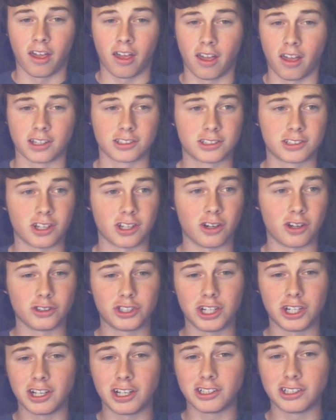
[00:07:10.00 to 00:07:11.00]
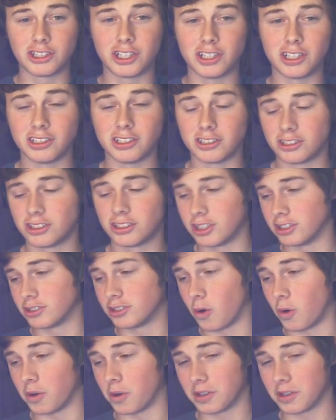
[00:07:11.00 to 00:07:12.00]
So she's
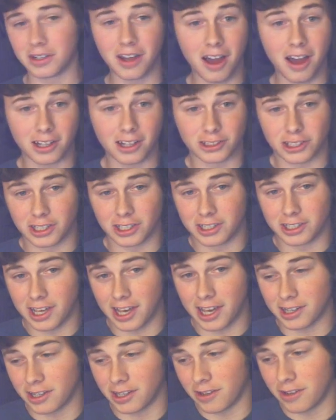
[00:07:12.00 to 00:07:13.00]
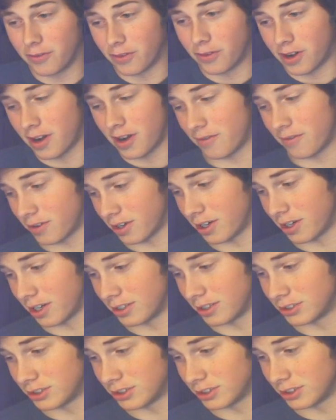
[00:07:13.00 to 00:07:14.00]
going to die. She can't live forever, and
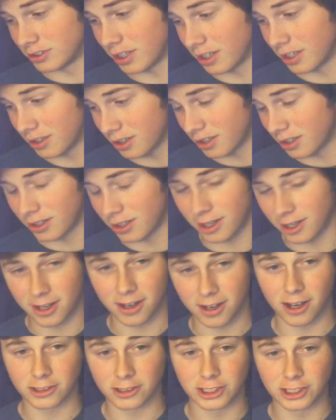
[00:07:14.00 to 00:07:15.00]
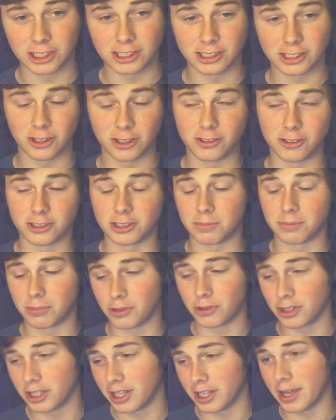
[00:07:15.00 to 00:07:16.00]
she's like, she doesn't know the
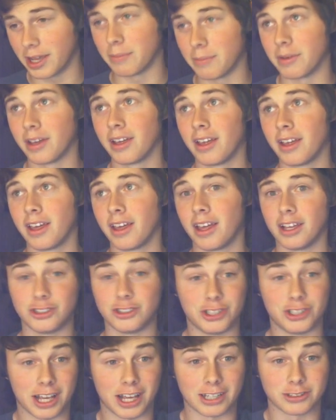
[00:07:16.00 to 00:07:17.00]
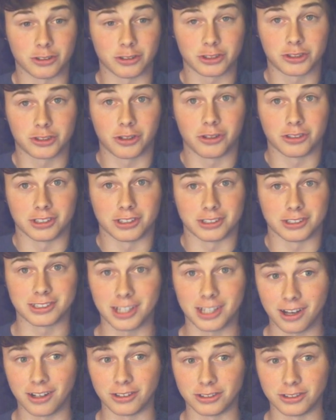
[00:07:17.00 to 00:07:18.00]
Supreme. She has no soul to
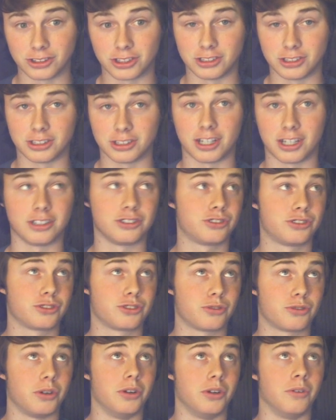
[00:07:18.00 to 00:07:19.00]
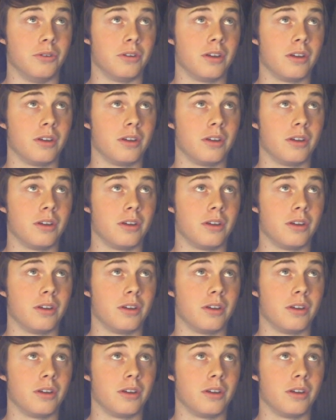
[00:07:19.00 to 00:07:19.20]
sell. She's like screwed.